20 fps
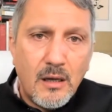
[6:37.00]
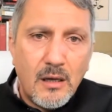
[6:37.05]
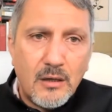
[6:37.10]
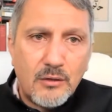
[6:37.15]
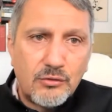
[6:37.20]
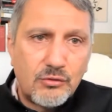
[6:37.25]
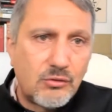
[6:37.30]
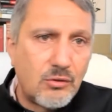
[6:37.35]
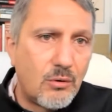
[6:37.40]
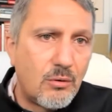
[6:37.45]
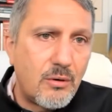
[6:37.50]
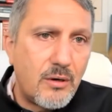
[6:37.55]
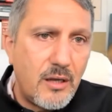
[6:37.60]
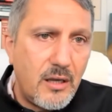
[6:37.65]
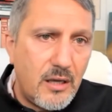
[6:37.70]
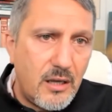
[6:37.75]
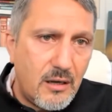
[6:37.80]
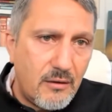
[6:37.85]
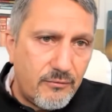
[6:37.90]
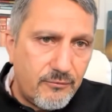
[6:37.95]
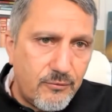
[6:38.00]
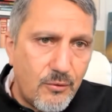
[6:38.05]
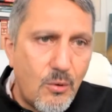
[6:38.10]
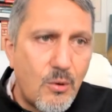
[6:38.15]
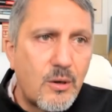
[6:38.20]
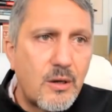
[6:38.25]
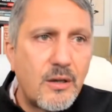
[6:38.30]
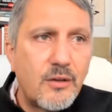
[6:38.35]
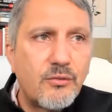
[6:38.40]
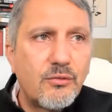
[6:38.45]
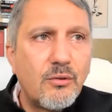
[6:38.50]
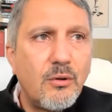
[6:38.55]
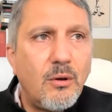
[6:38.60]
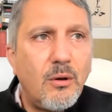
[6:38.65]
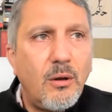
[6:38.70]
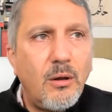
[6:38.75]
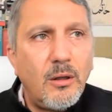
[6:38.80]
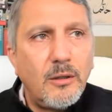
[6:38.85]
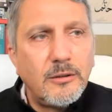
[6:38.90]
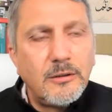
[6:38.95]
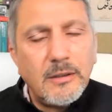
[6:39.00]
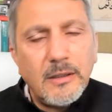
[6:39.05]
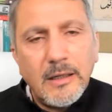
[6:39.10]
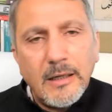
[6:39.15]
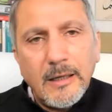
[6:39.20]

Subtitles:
story and a focus on